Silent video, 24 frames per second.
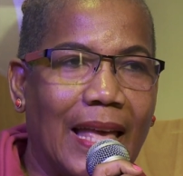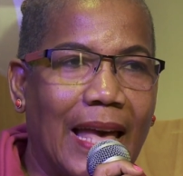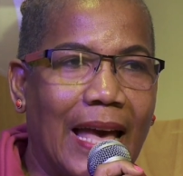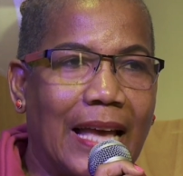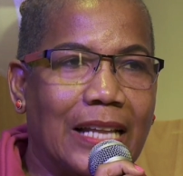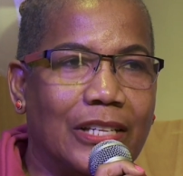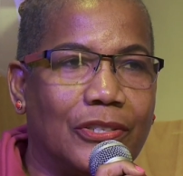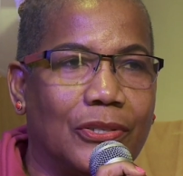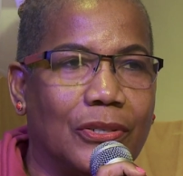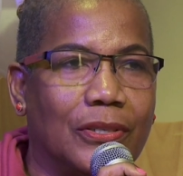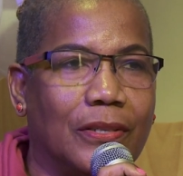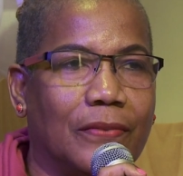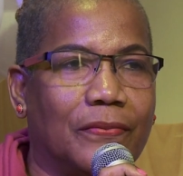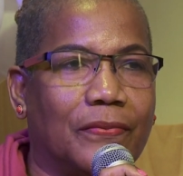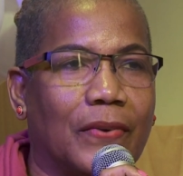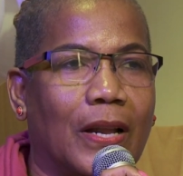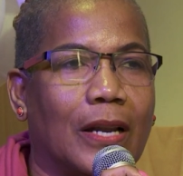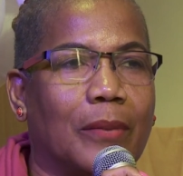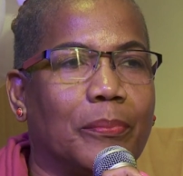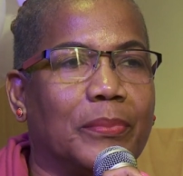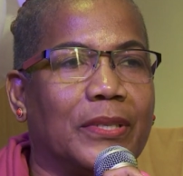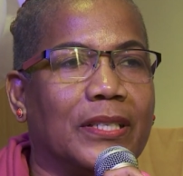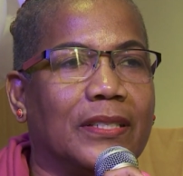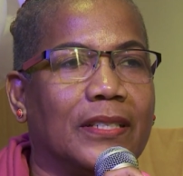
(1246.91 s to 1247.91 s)
and to
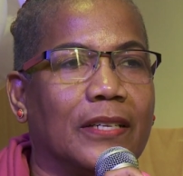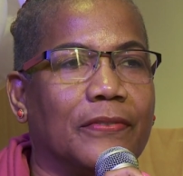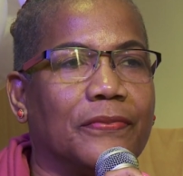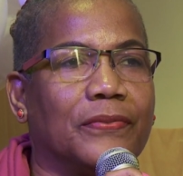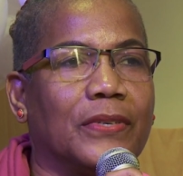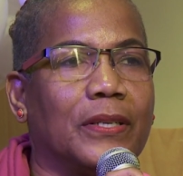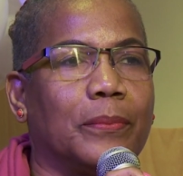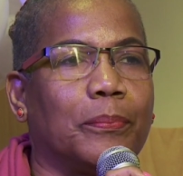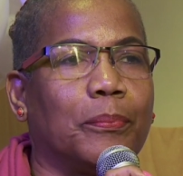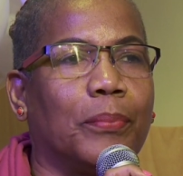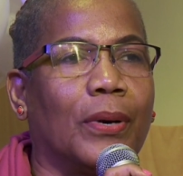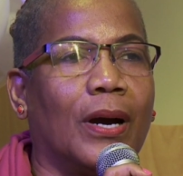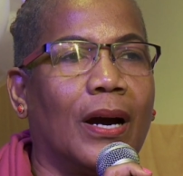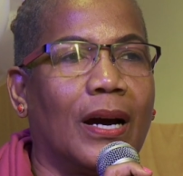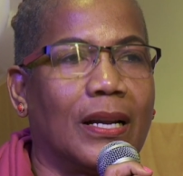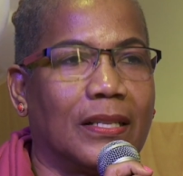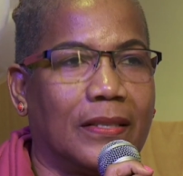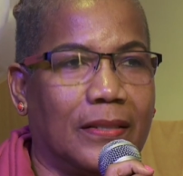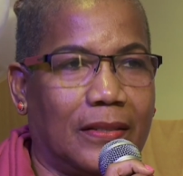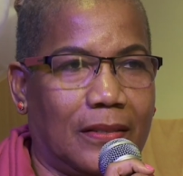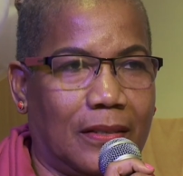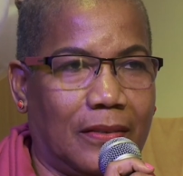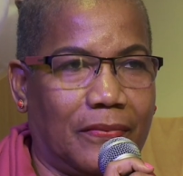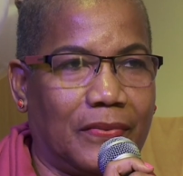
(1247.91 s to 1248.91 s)
develop the different
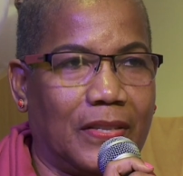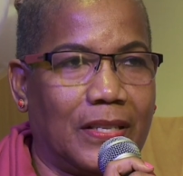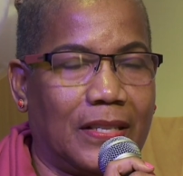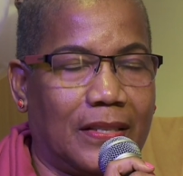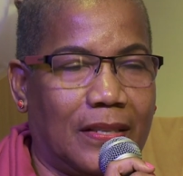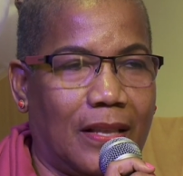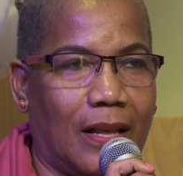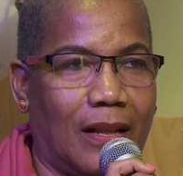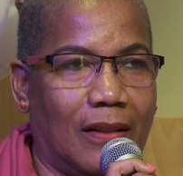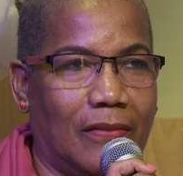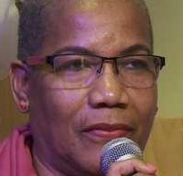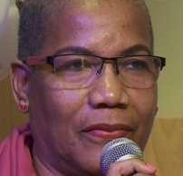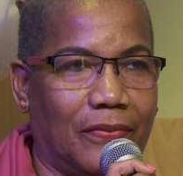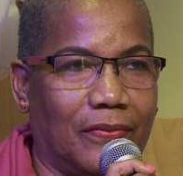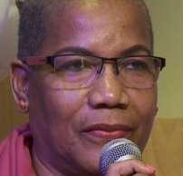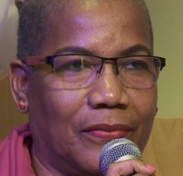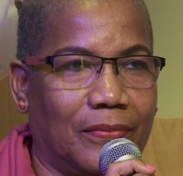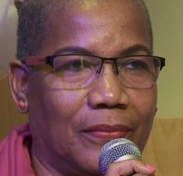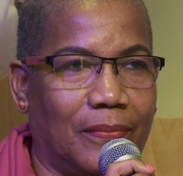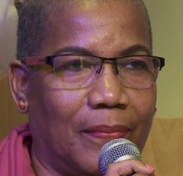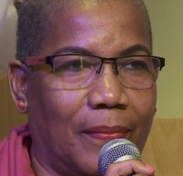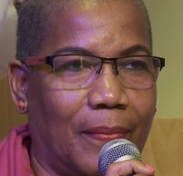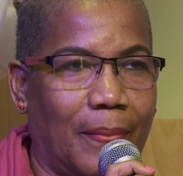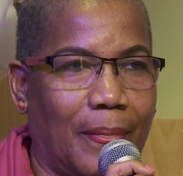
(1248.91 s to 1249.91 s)
parts of the self.
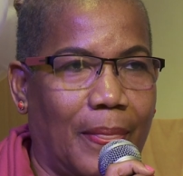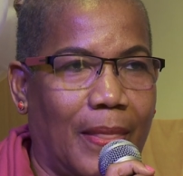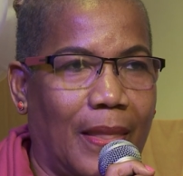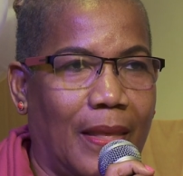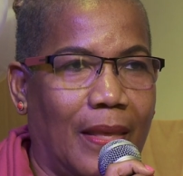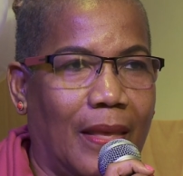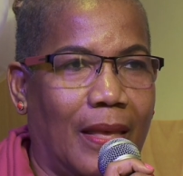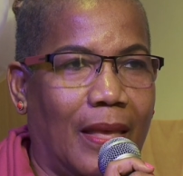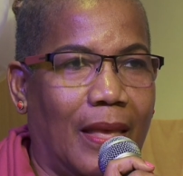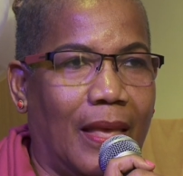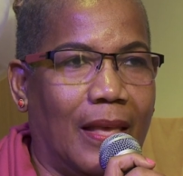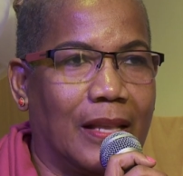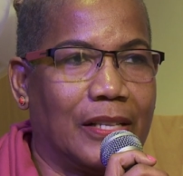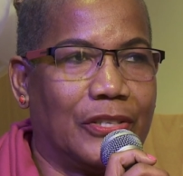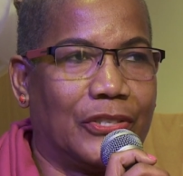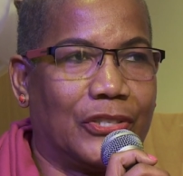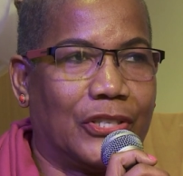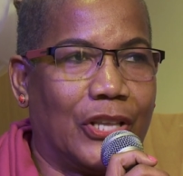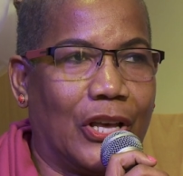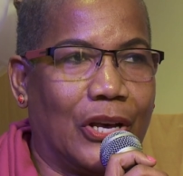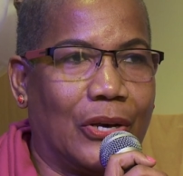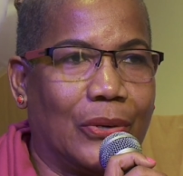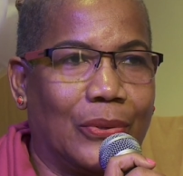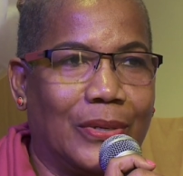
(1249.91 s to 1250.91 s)

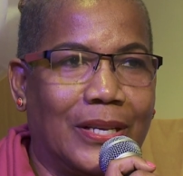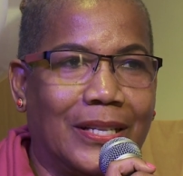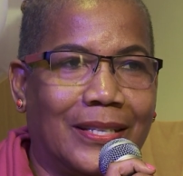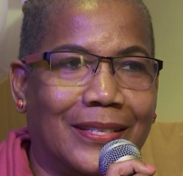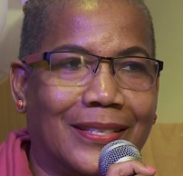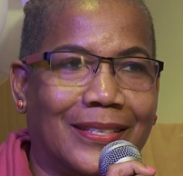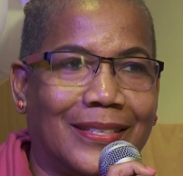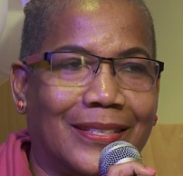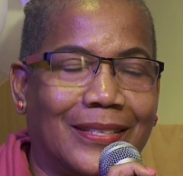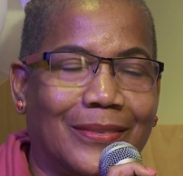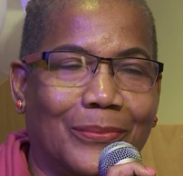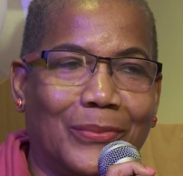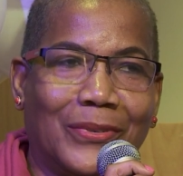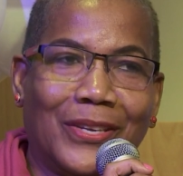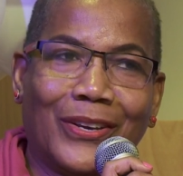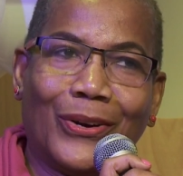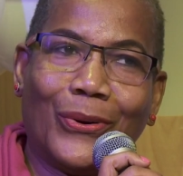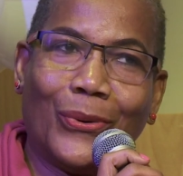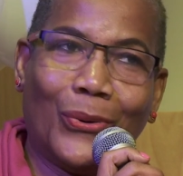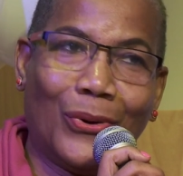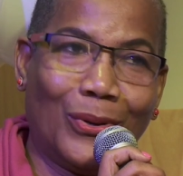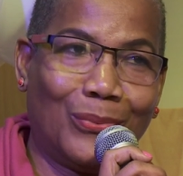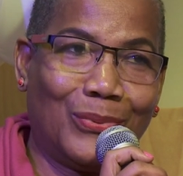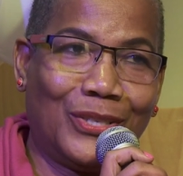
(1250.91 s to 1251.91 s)
So we
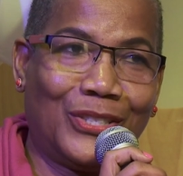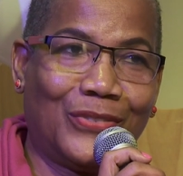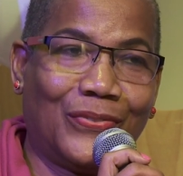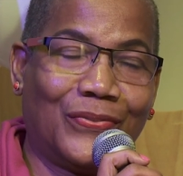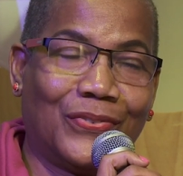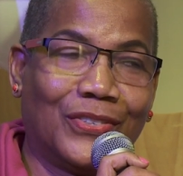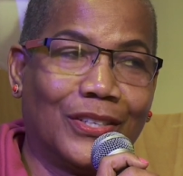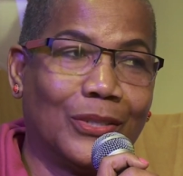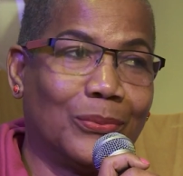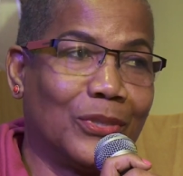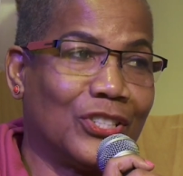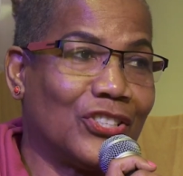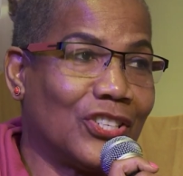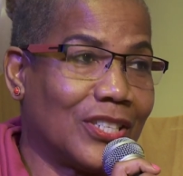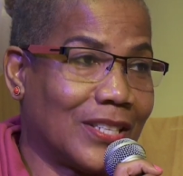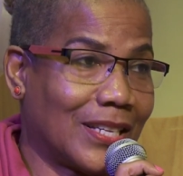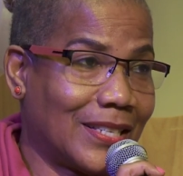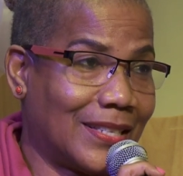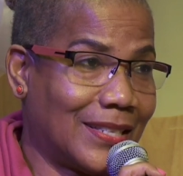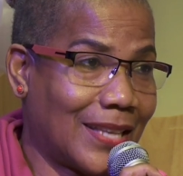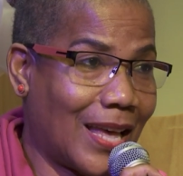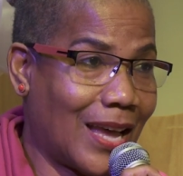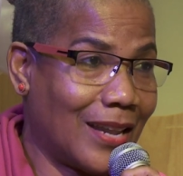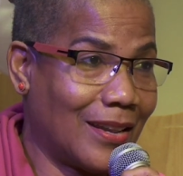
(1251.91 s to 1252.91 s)
are always full, which is
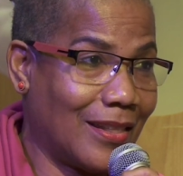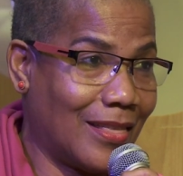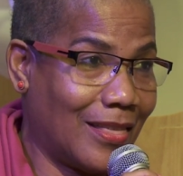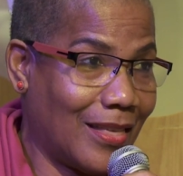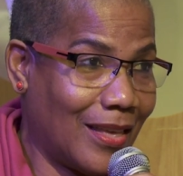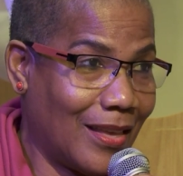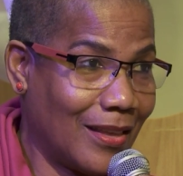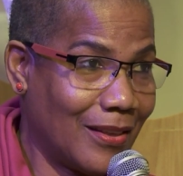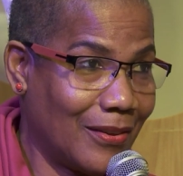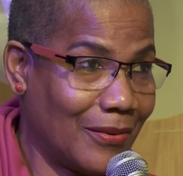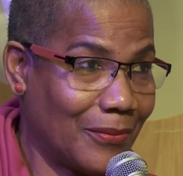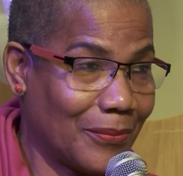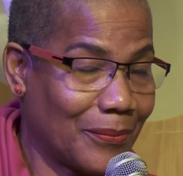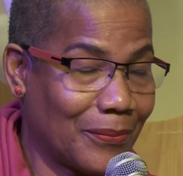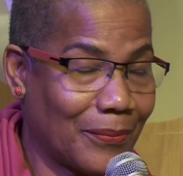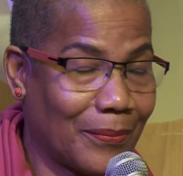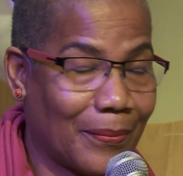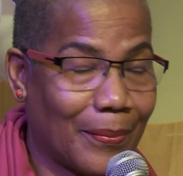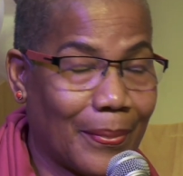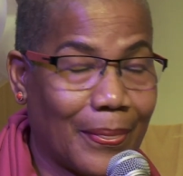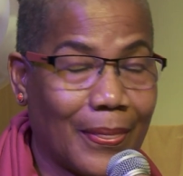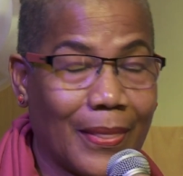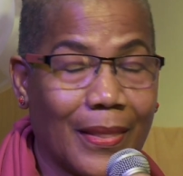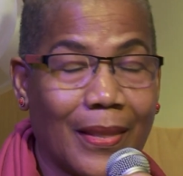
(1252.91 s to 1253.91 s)
a sad thing.
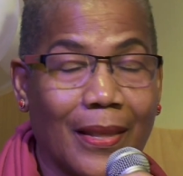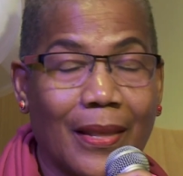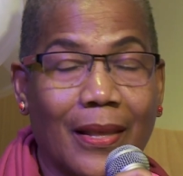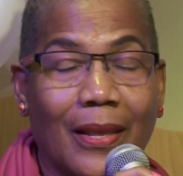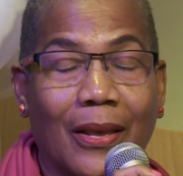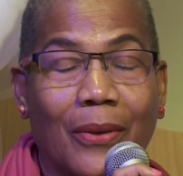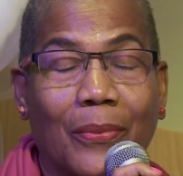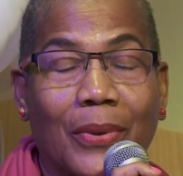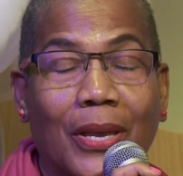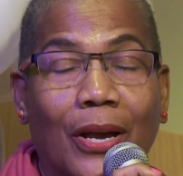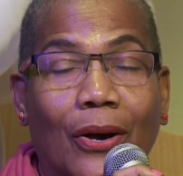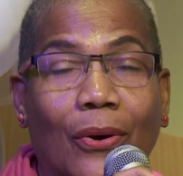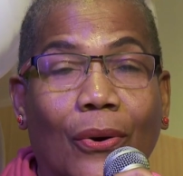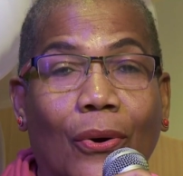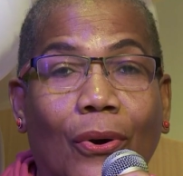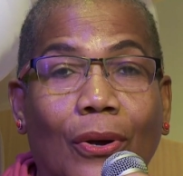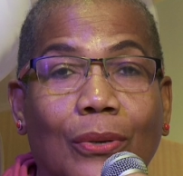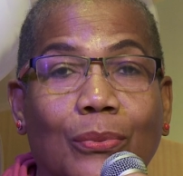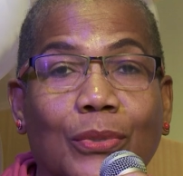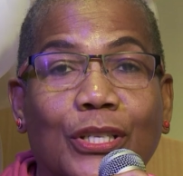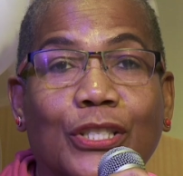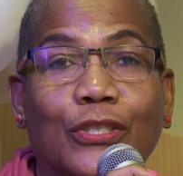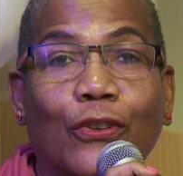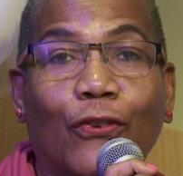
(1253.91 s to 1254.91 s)
We are
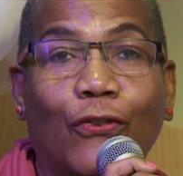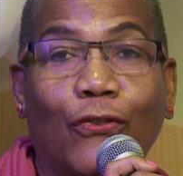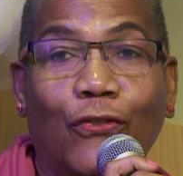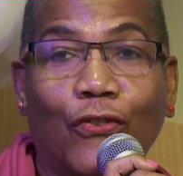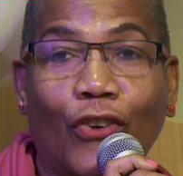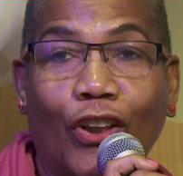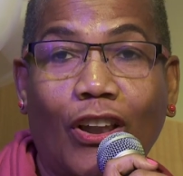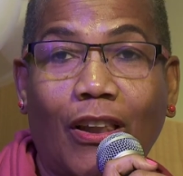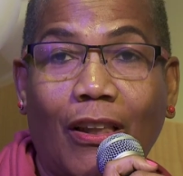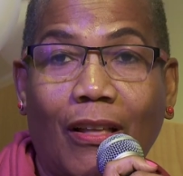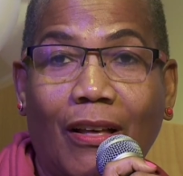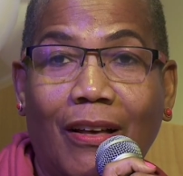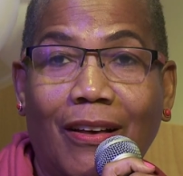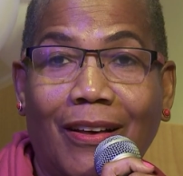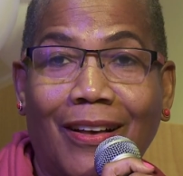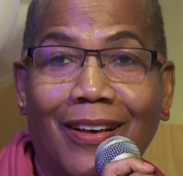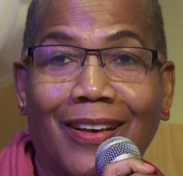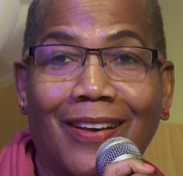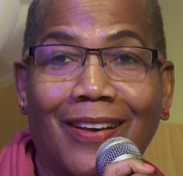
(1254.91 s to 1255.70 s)
always full.